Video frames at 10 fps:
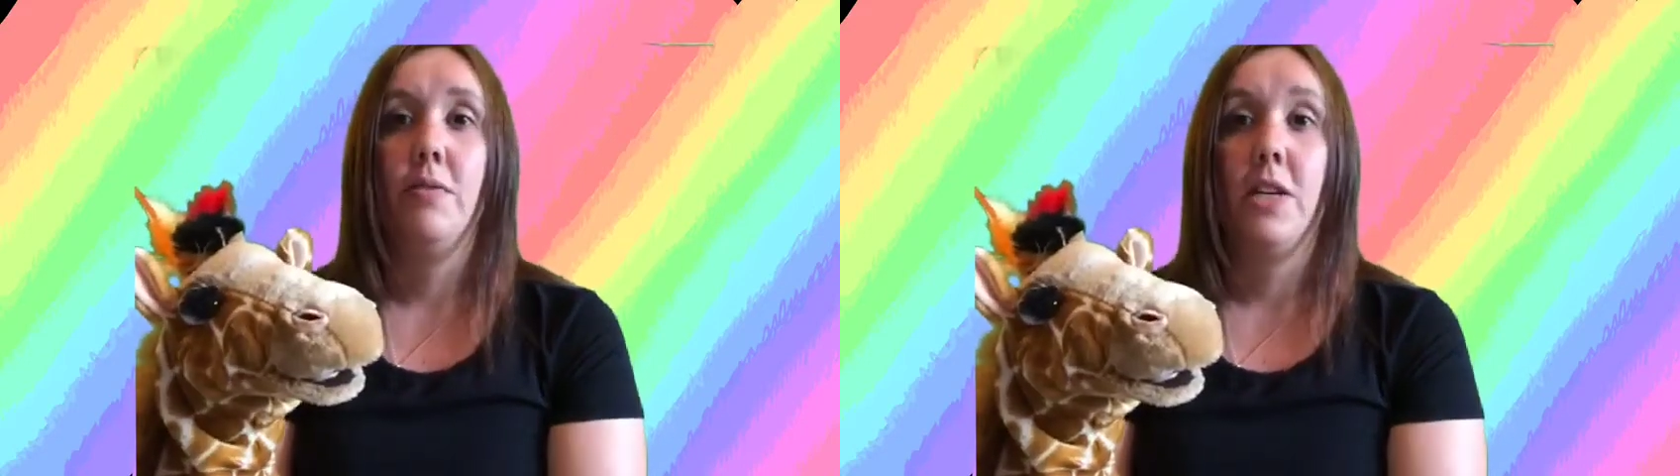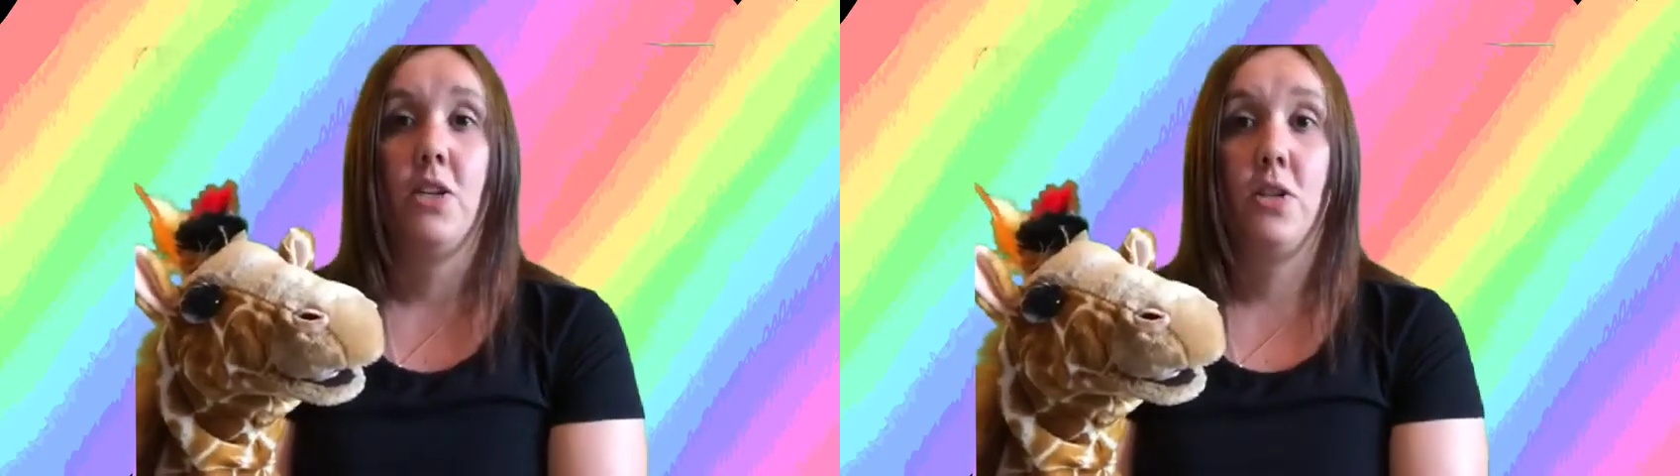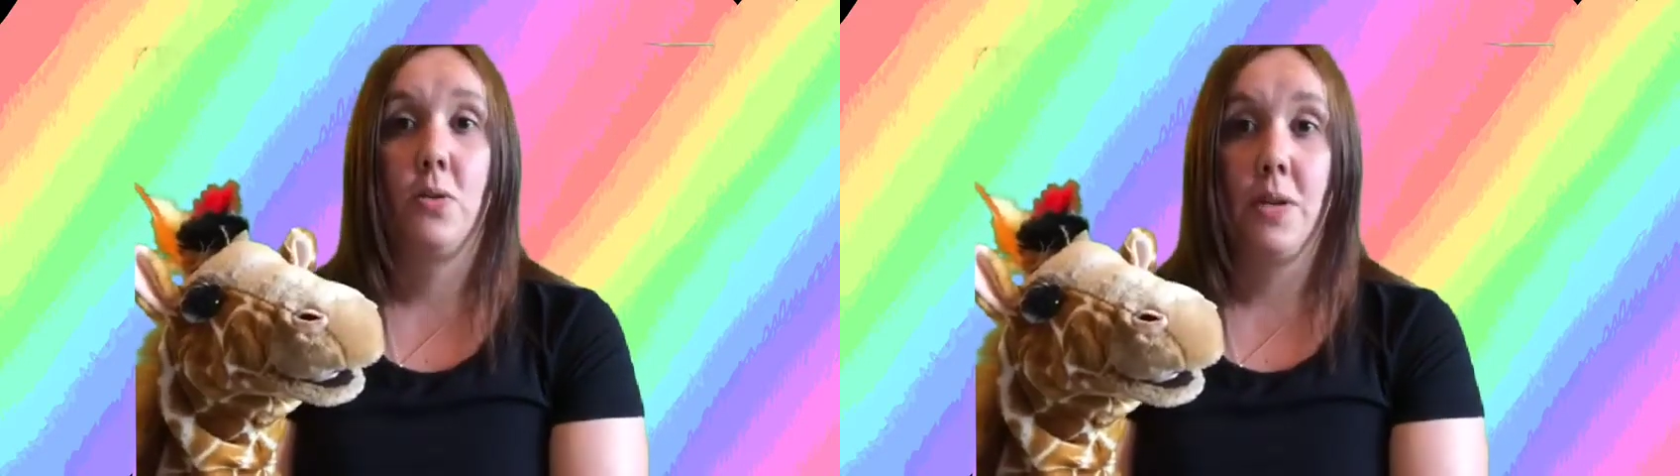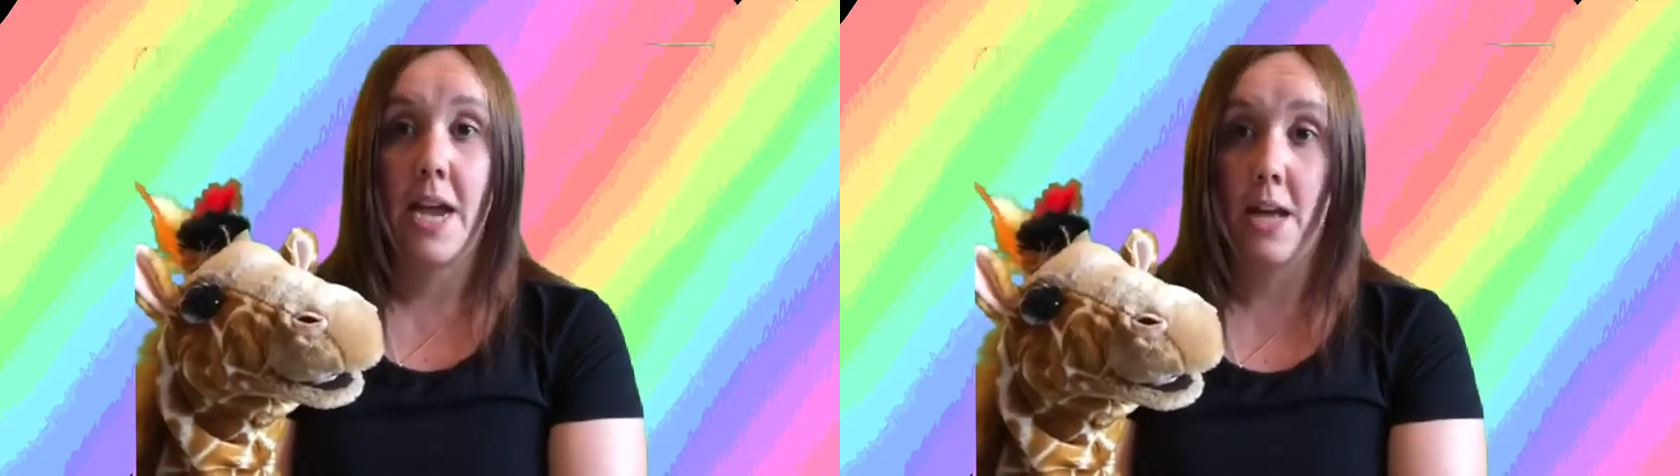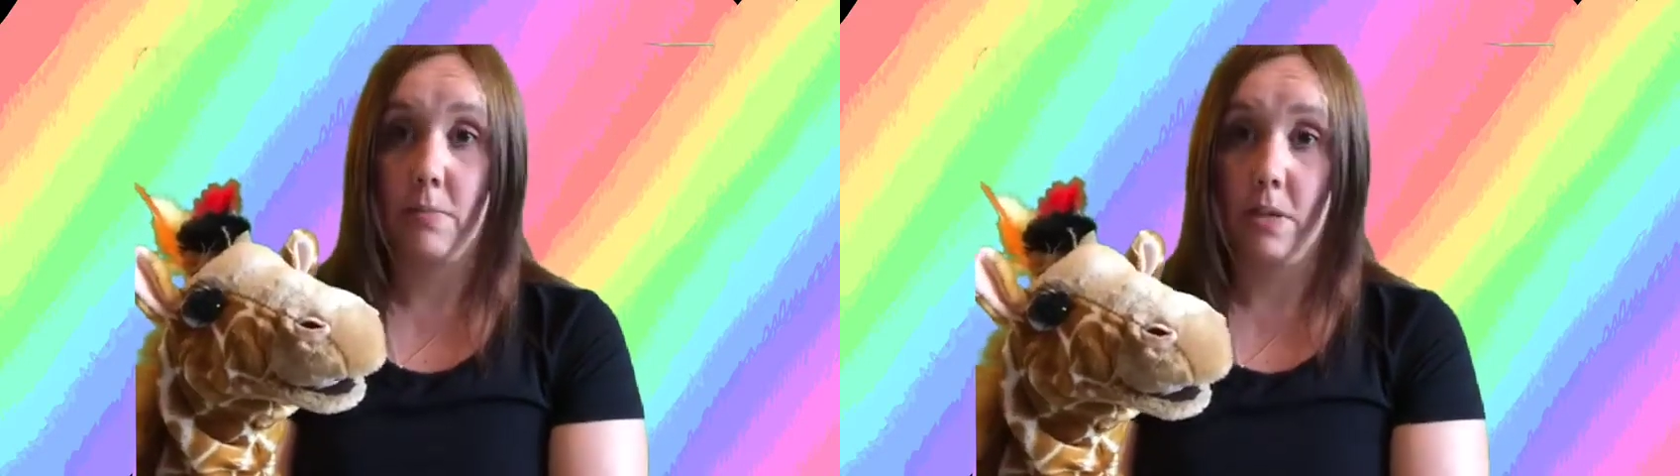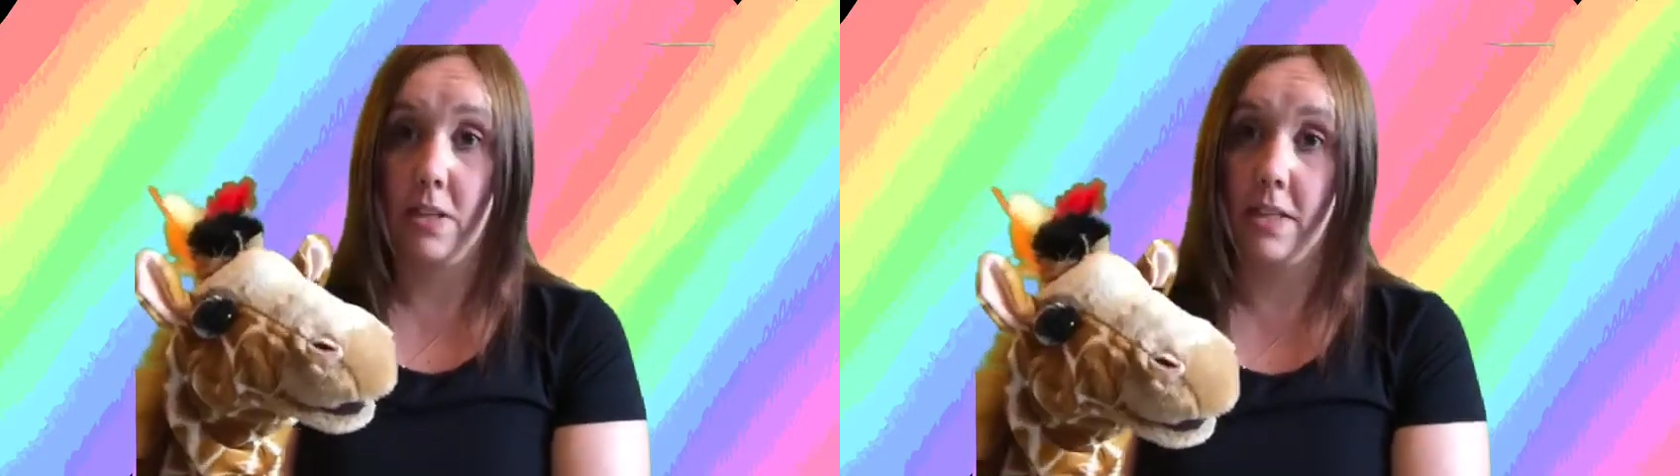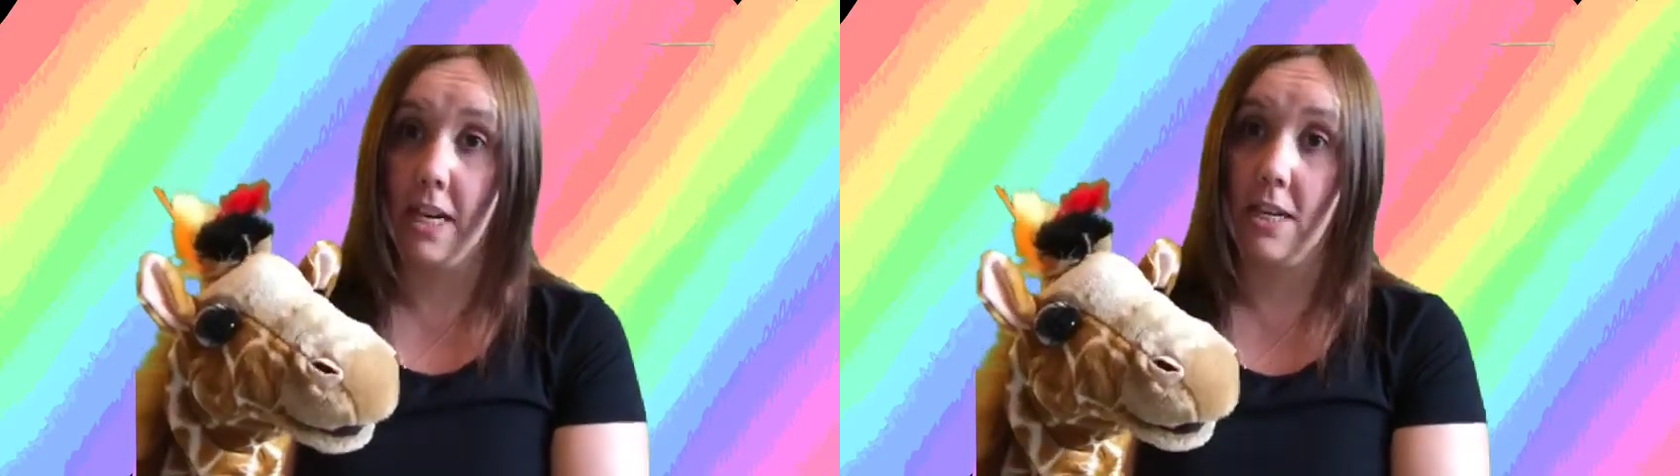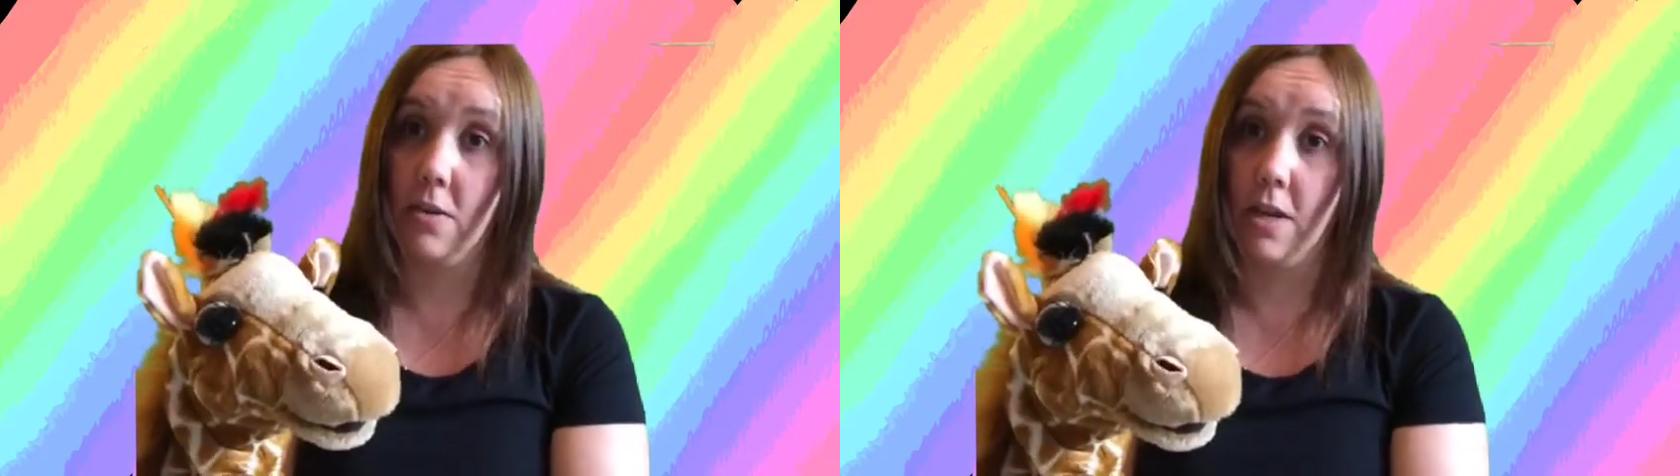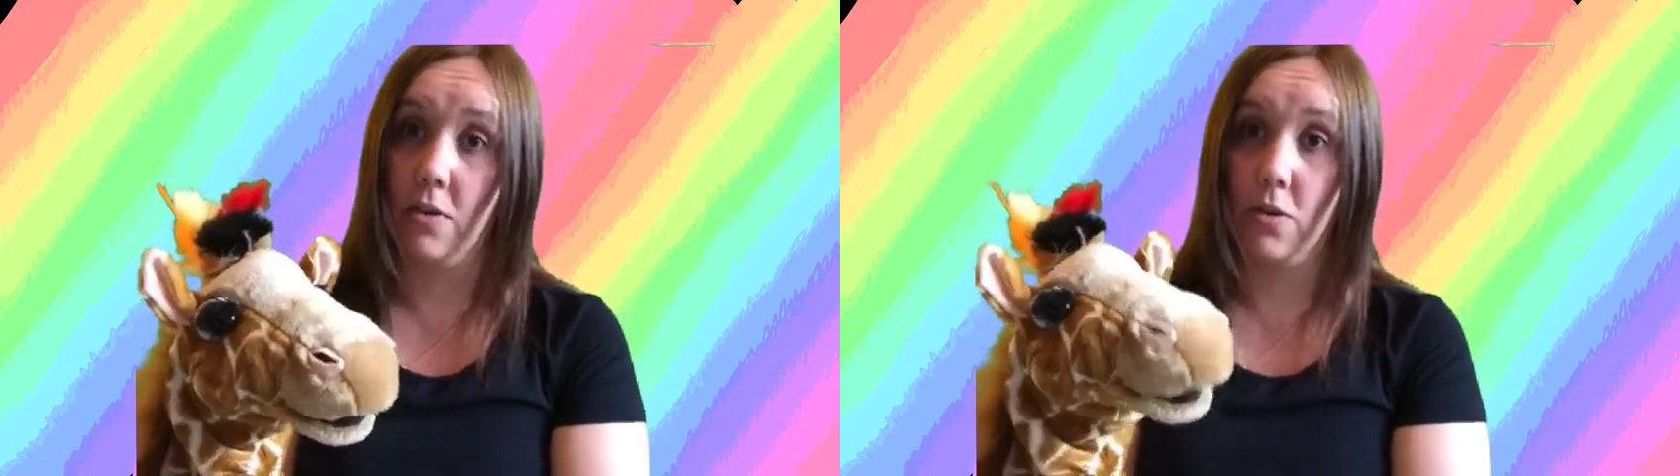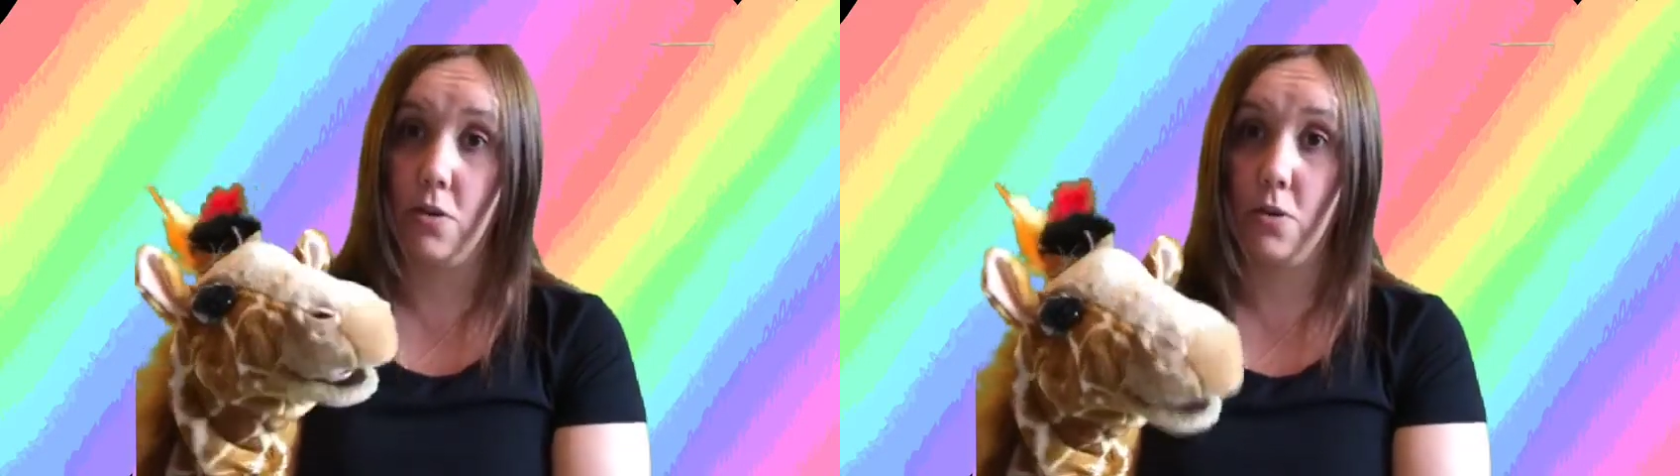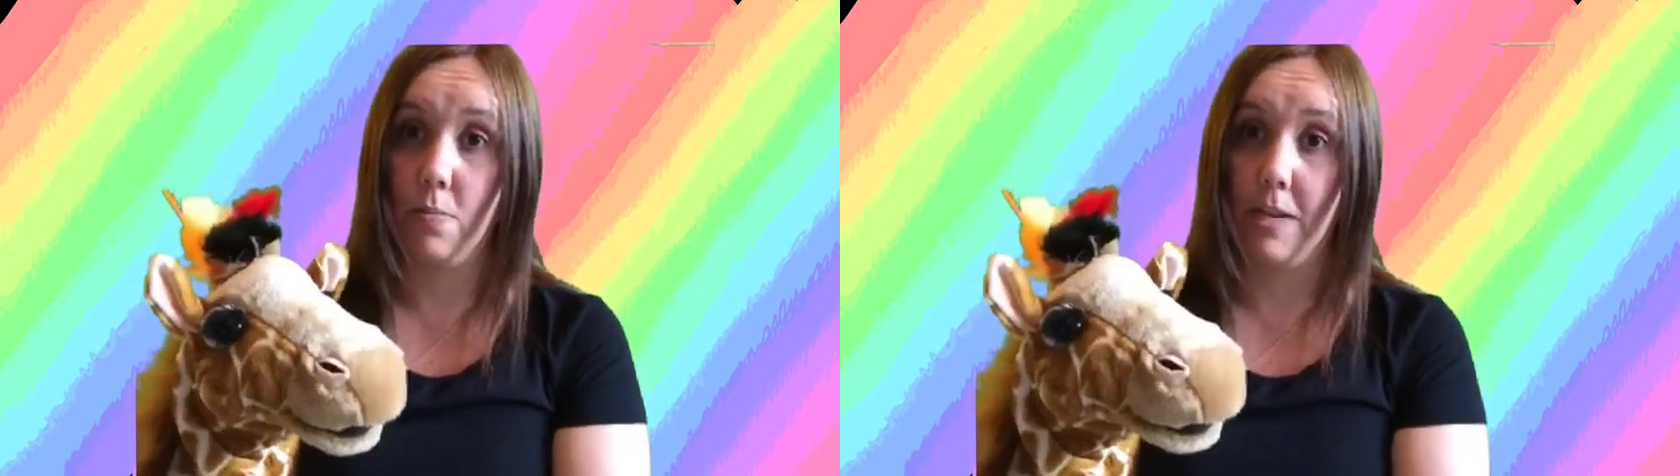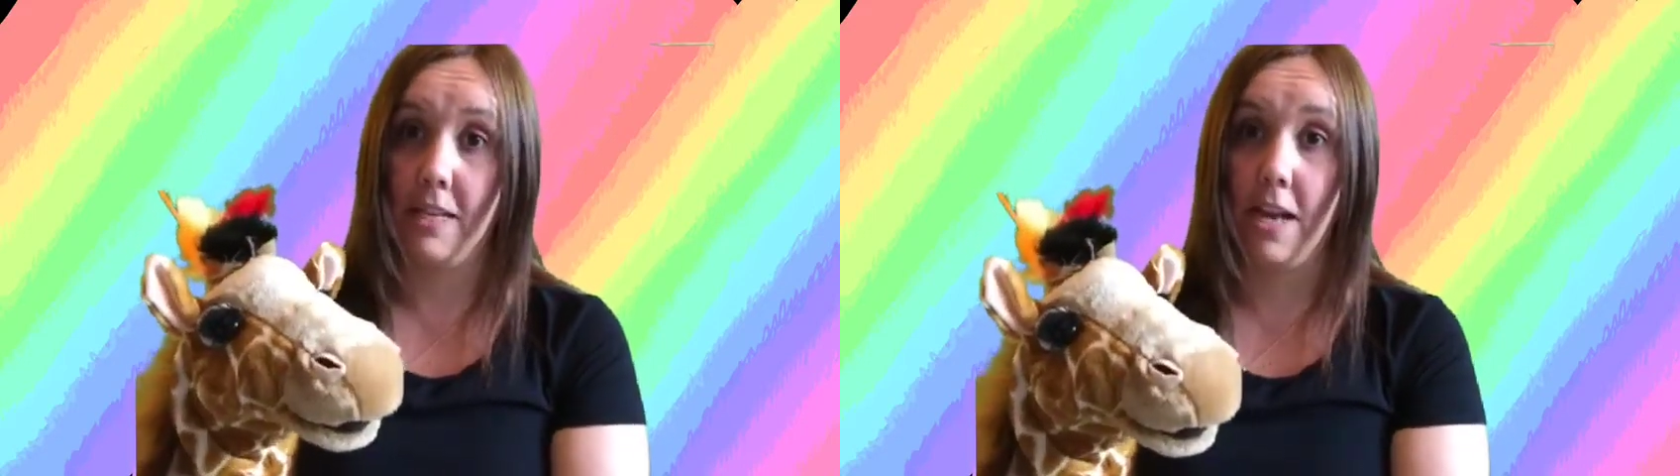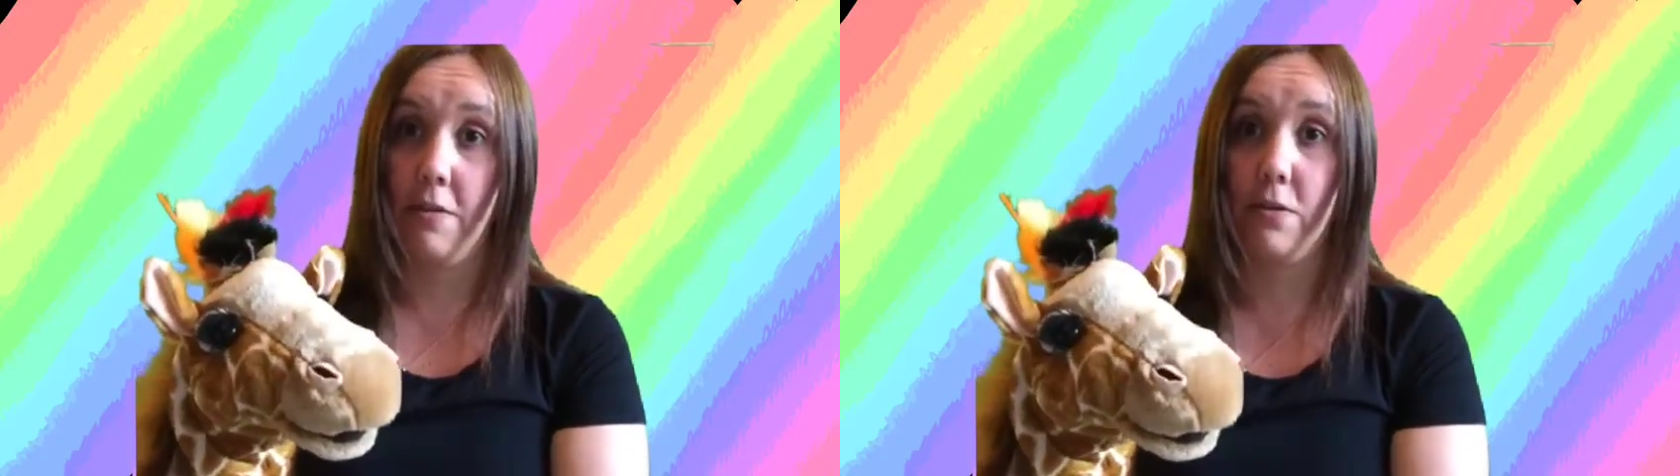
and she's going to help me today to introduce myself.